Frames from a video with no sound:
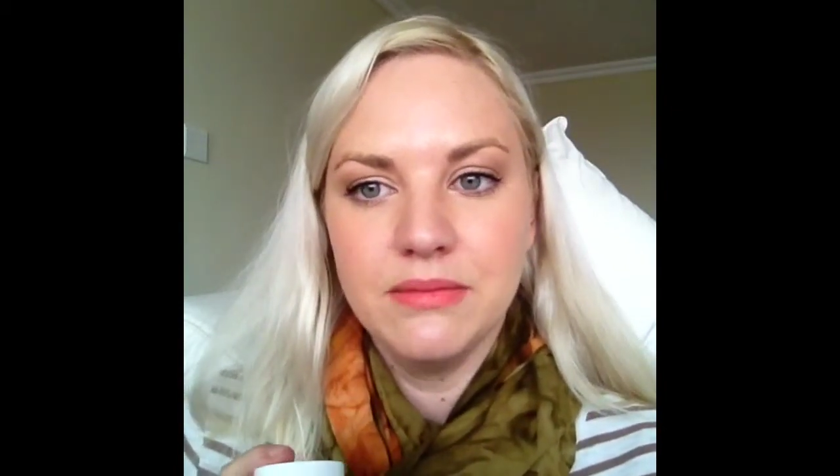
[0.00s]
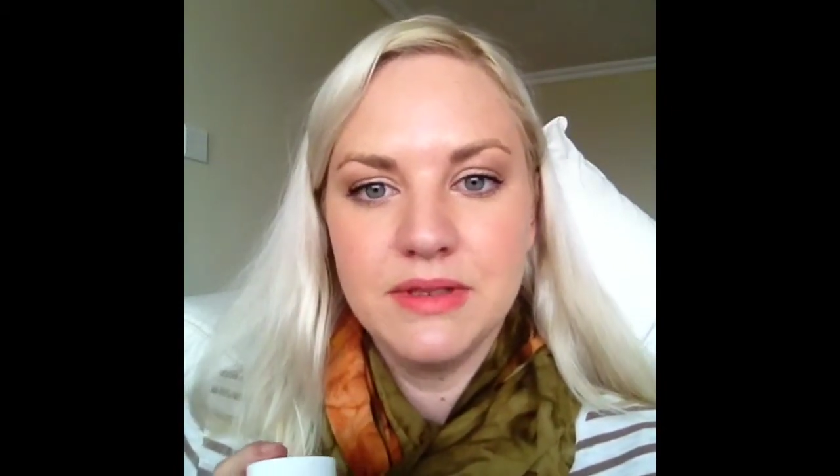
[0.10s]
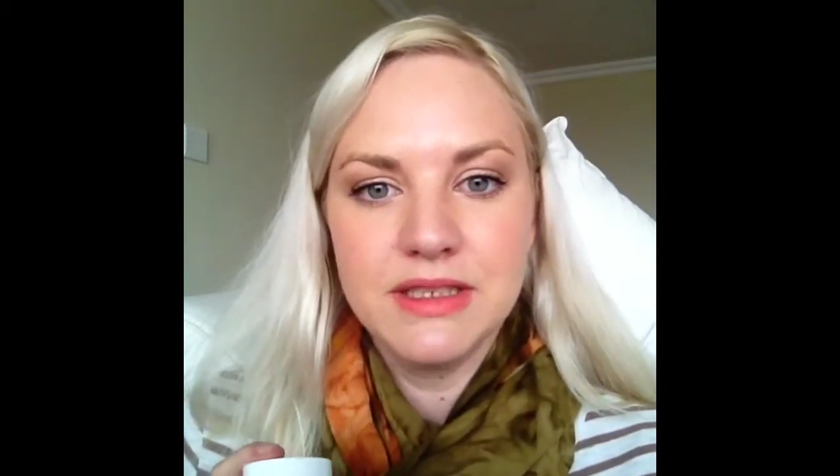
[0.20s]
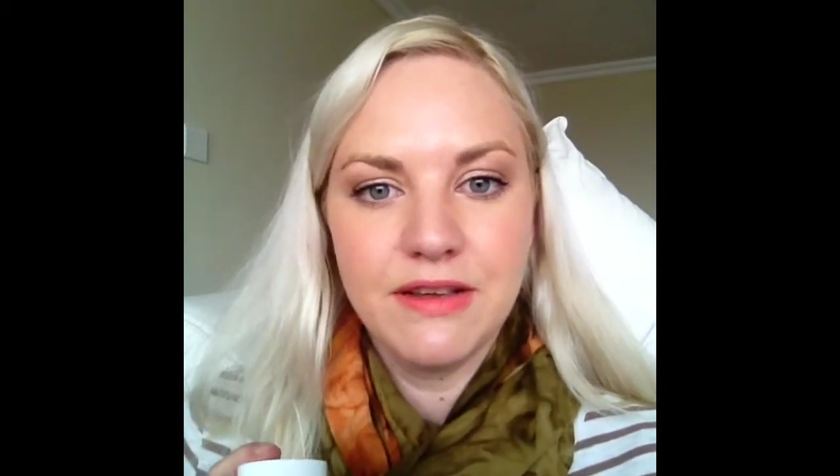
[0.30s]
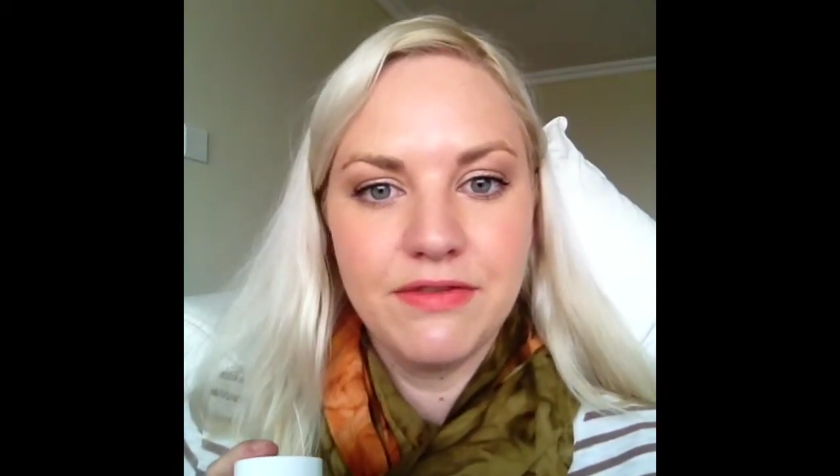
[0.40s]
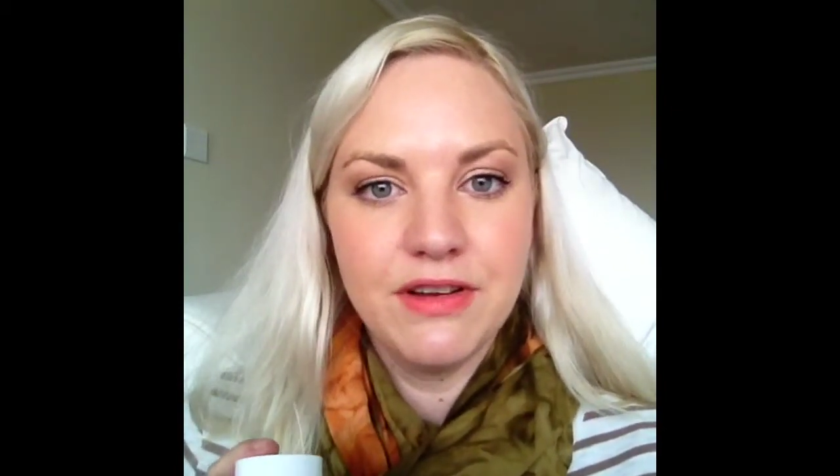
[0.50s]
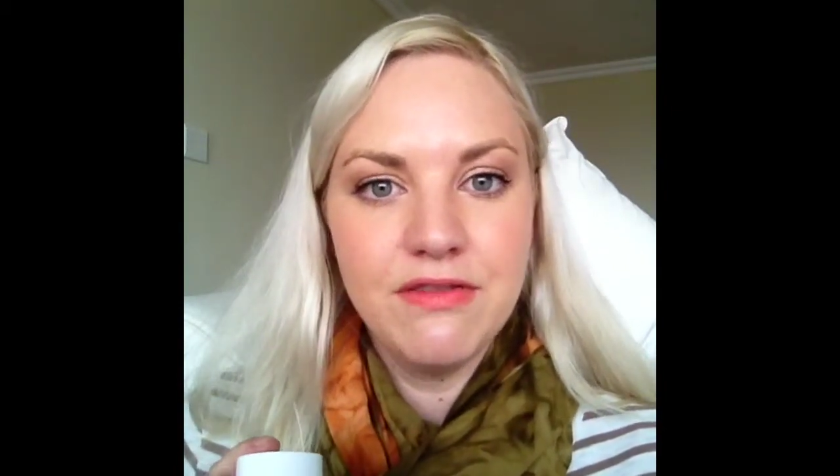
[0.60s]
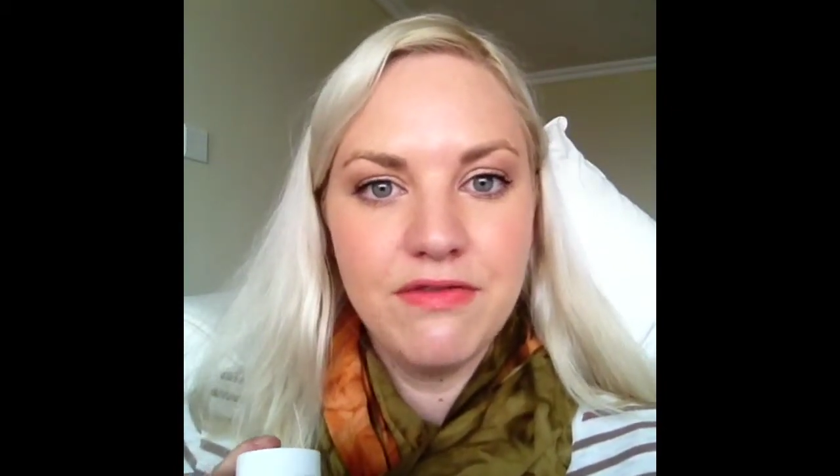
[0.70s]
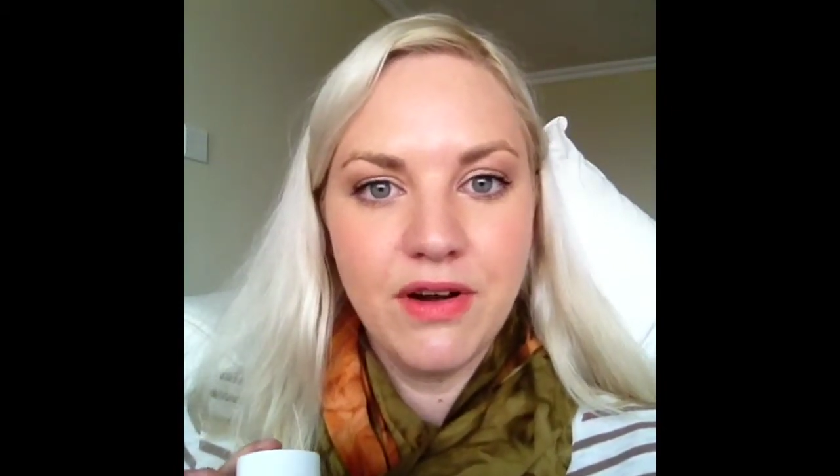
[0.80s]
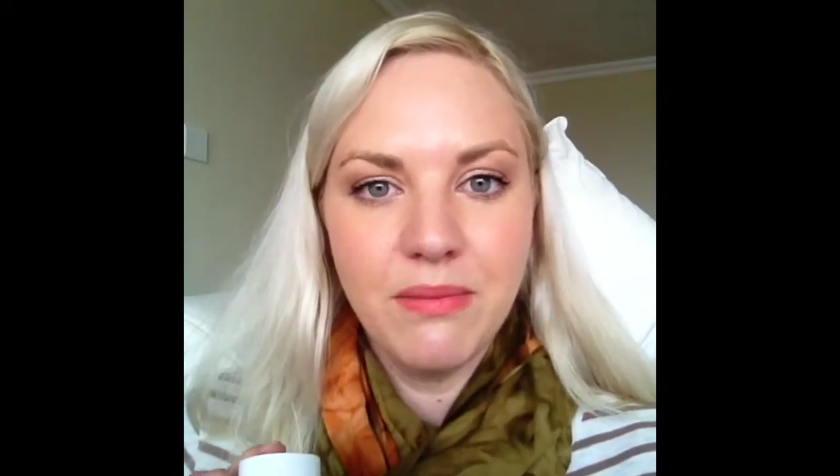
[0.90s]
suffering
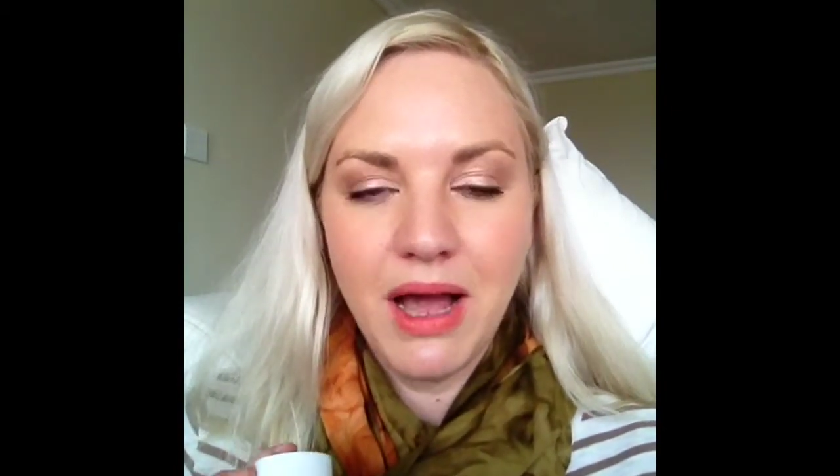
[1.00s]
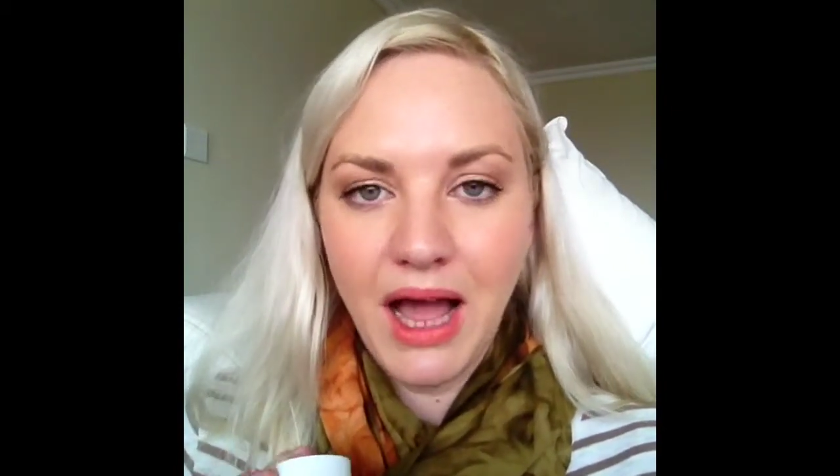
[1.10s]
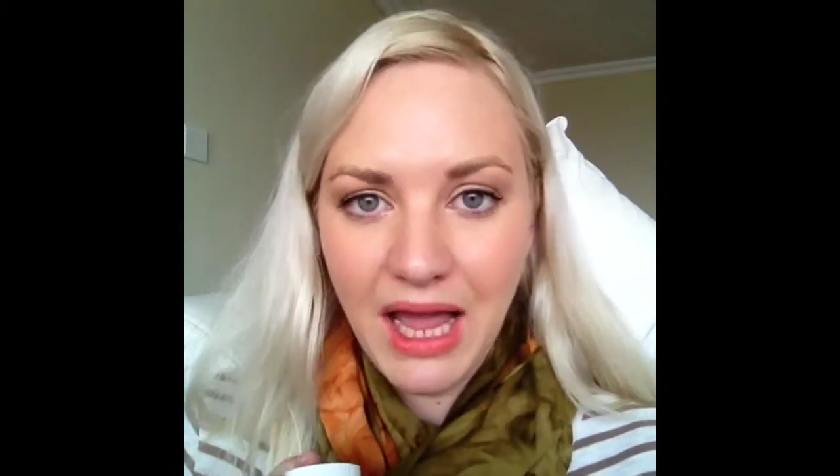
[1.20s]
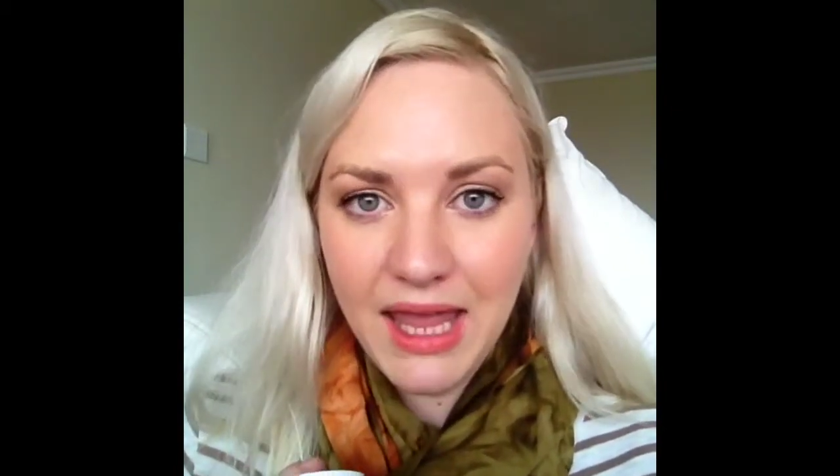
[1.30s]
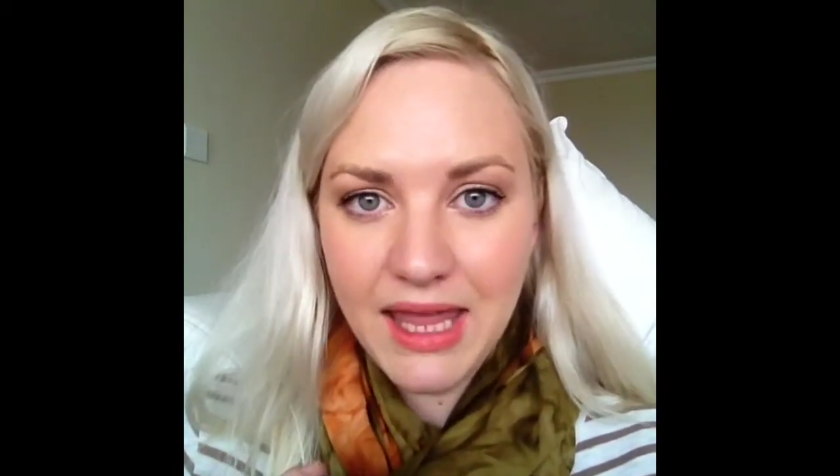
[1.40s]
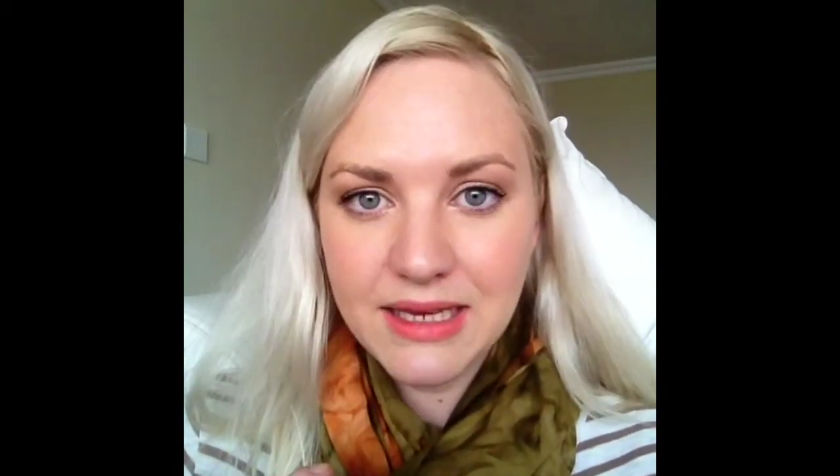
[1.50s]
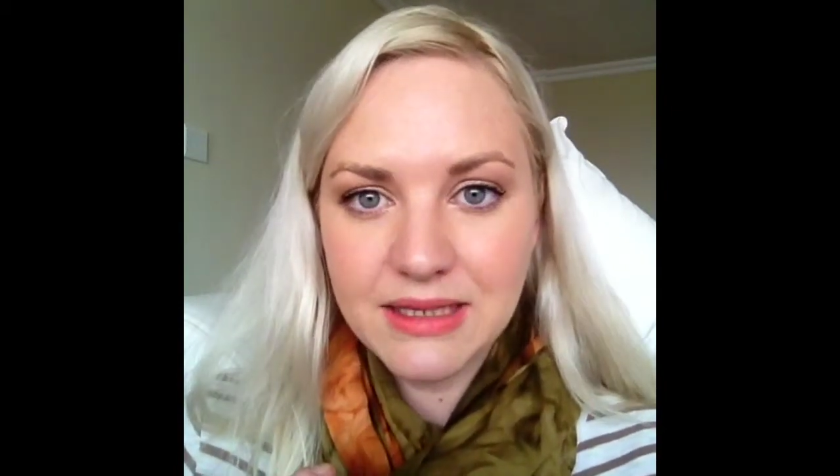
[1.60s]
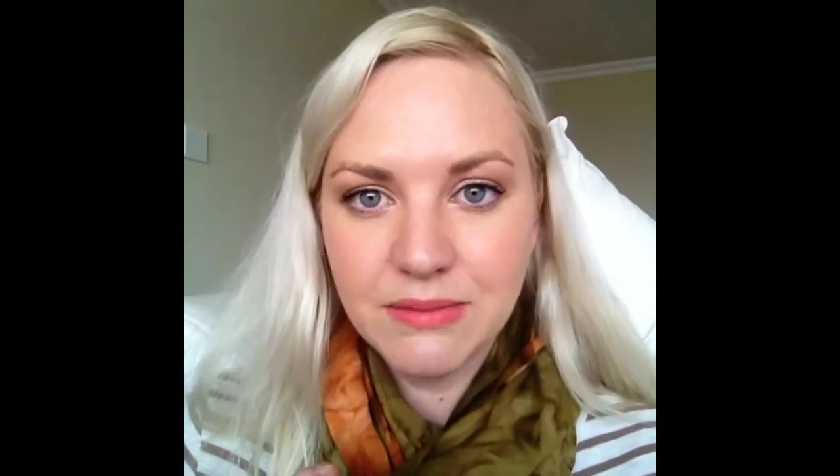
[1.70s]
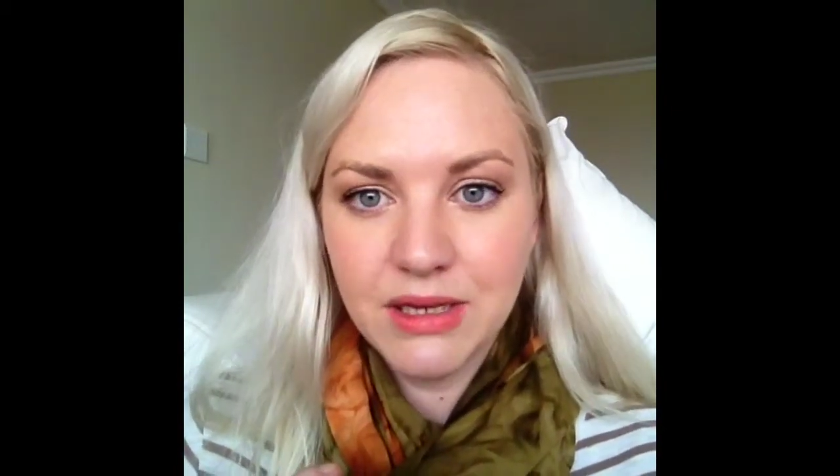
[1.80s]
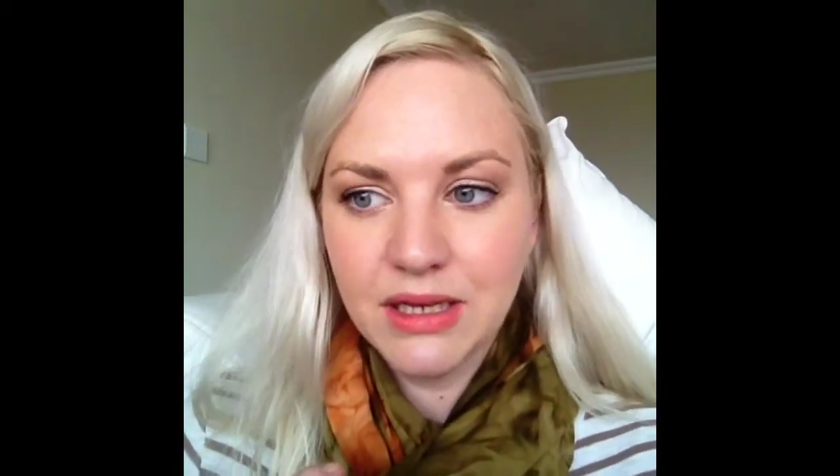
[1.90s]
from eye
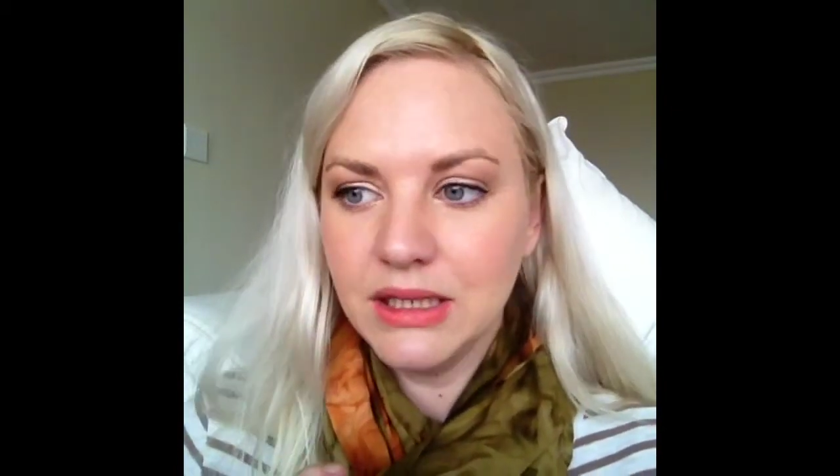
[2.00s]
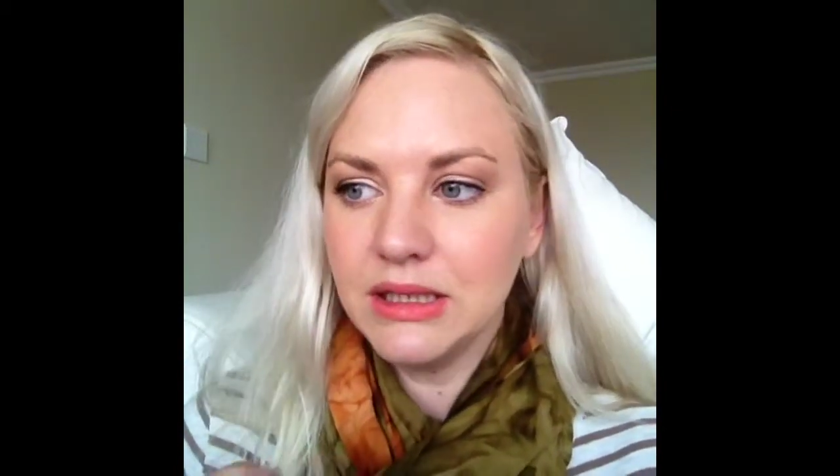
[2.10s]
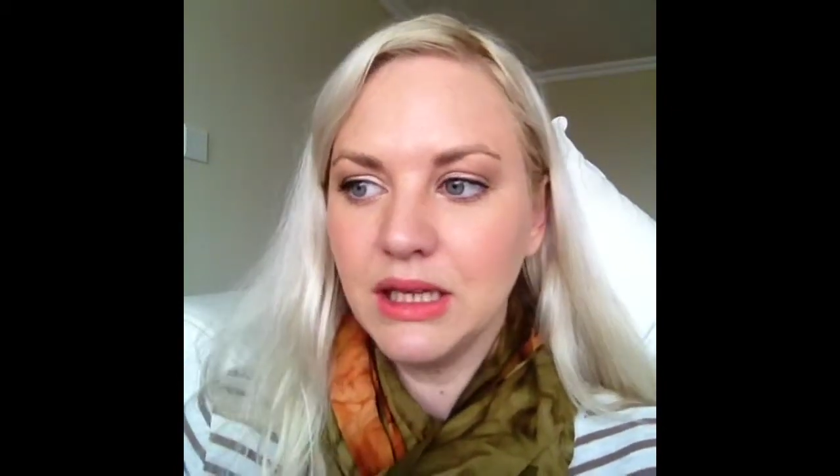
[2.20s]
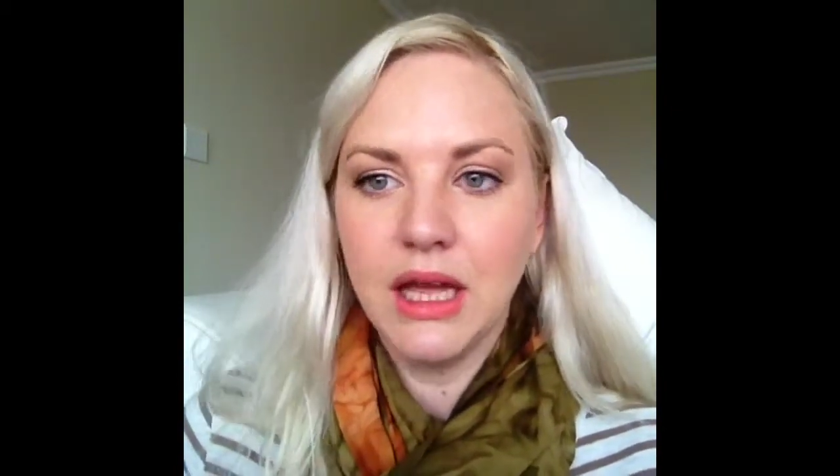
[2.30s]
eczema.